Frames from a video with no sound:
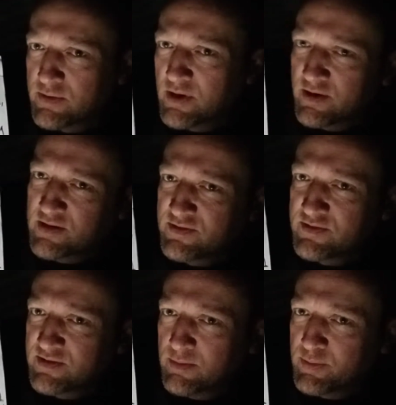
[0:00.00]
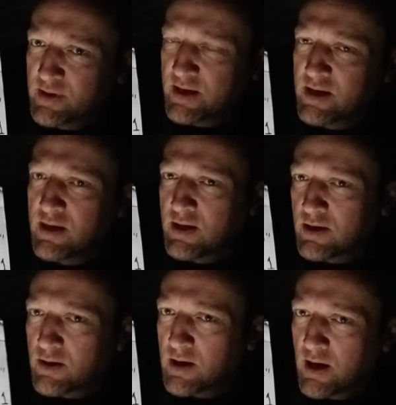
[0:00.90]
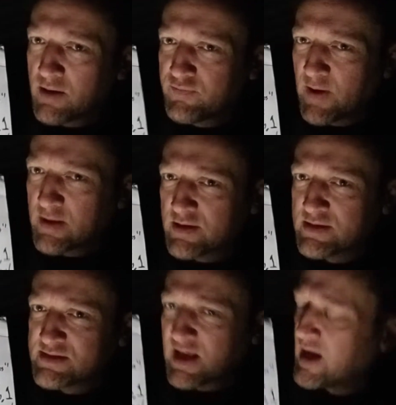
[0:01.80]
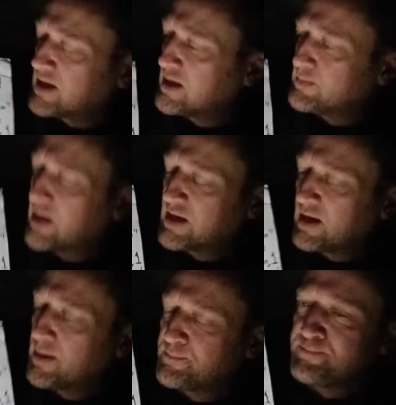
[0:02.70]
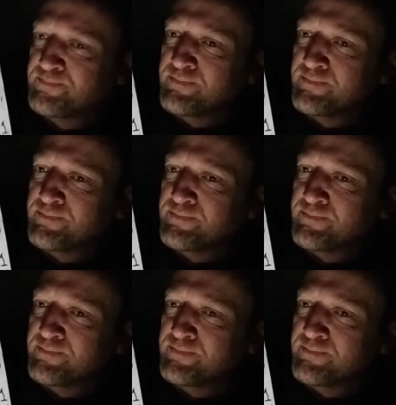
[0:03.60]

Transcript: They're just simply uh, felons hacking my cam.